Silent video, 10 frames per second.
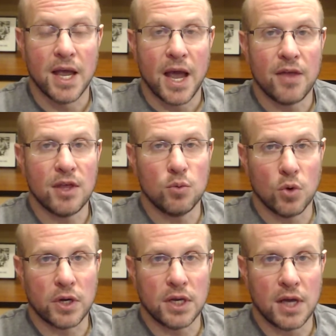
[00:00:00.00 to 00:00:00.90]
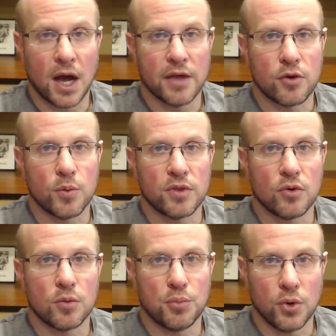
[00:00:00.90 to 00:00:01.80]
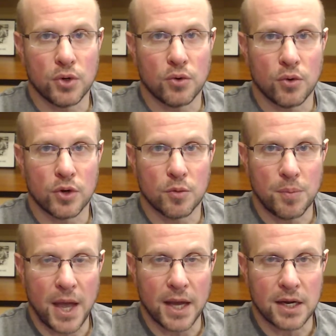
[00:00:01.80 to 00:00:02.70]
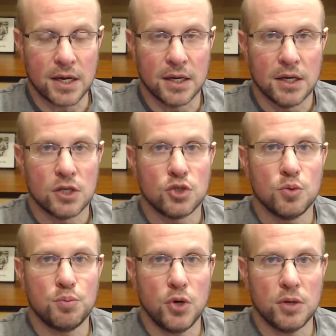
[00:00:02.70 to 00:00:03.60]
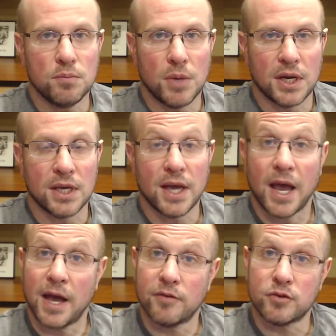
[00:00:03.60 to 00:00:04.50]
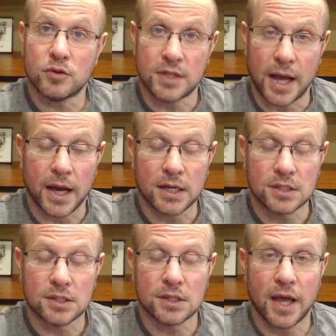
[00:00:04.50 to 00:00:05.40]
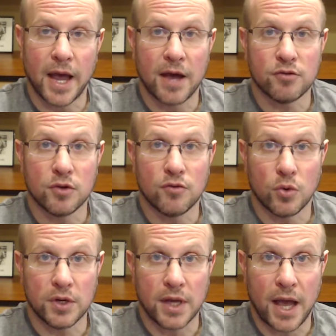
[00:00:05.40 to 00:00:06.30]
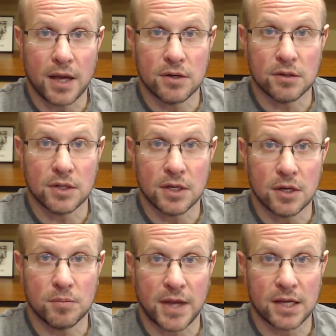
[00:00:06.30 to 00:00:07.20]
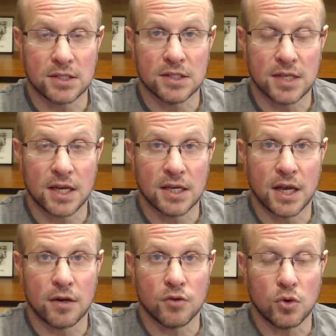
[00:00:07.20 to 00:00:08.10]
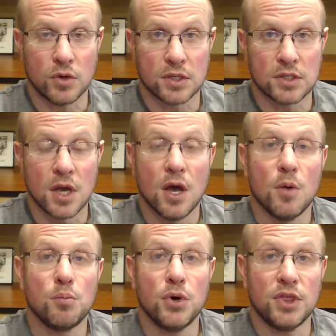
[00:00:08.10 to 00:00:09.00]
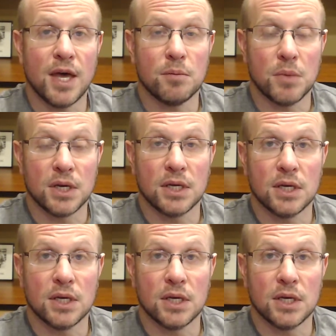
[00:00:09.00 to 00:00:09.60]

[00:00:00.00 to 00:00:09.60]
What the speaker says: and then working either with your employer or your bank to put money after tax, after you've already had the income taxes taken out of your earnings, put that money